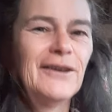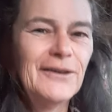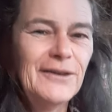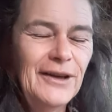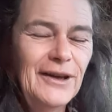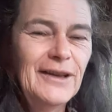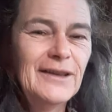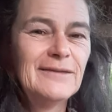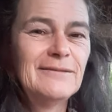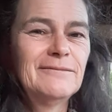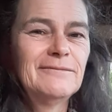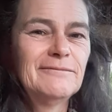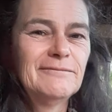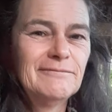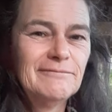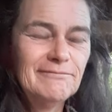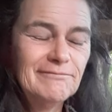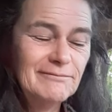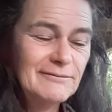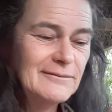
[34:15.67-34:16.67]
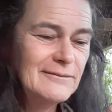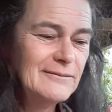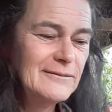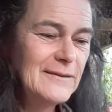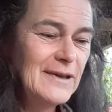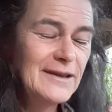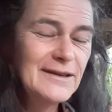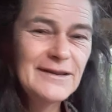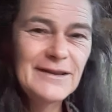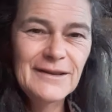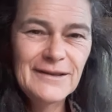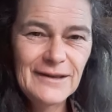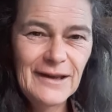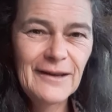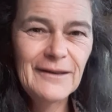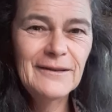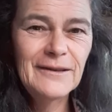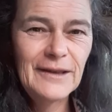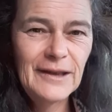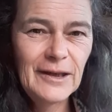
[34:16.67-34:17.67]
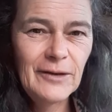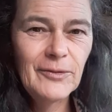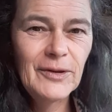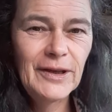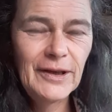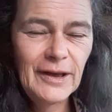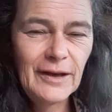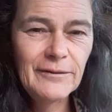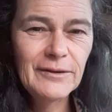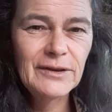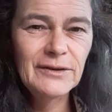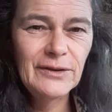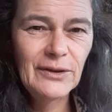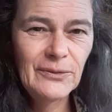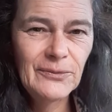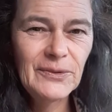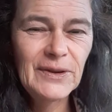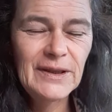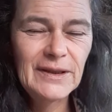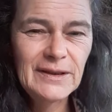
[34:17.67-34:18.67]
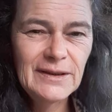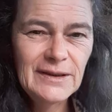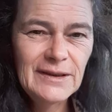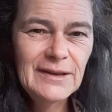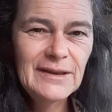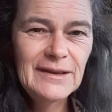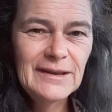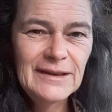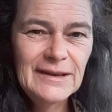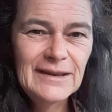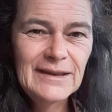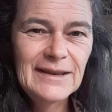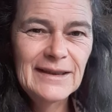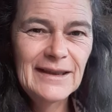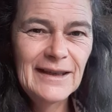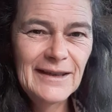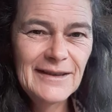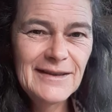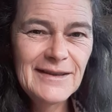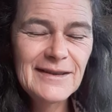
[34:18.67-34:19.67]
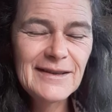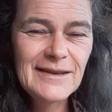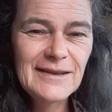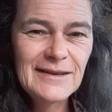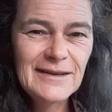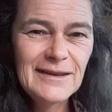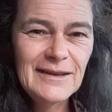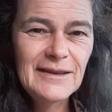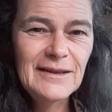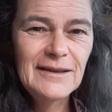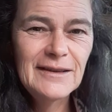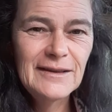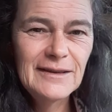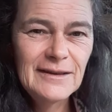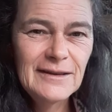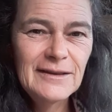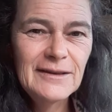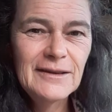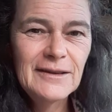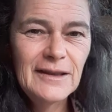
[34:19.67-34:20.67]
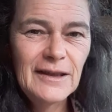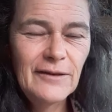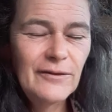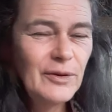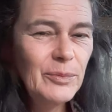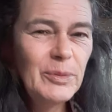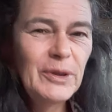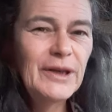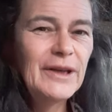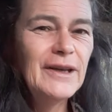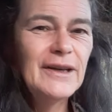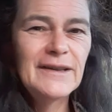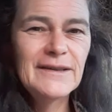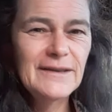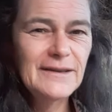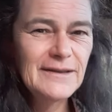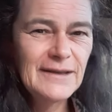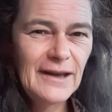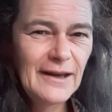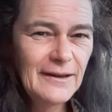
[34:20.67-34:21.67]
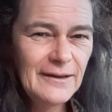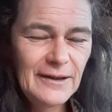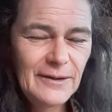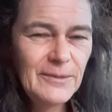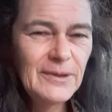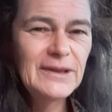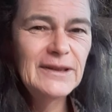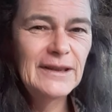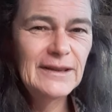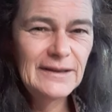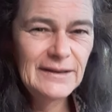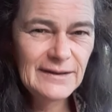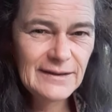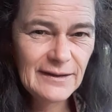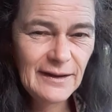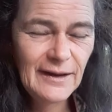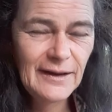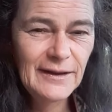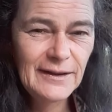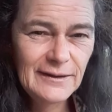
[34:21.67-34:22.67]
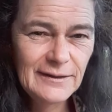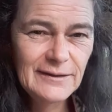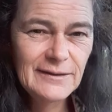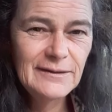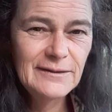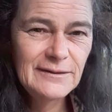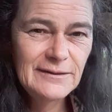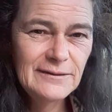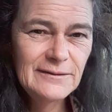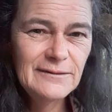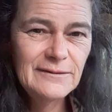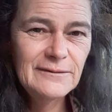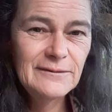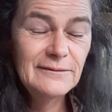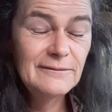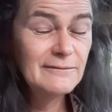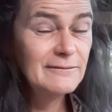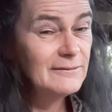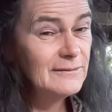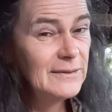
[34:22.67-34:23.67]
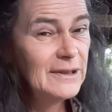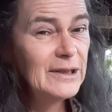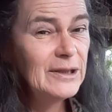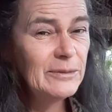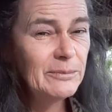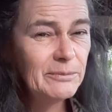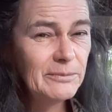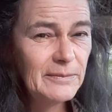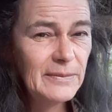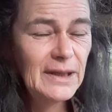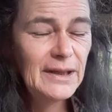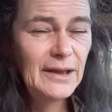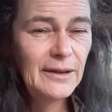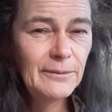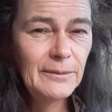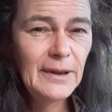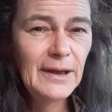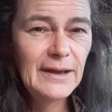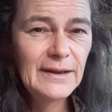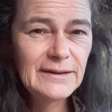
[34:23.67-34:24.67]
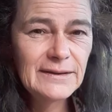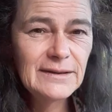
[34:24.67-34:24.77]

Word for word: Okay. That's exactly how we have it, don't we? Yes? Everybody has exactly what they desire in many ways.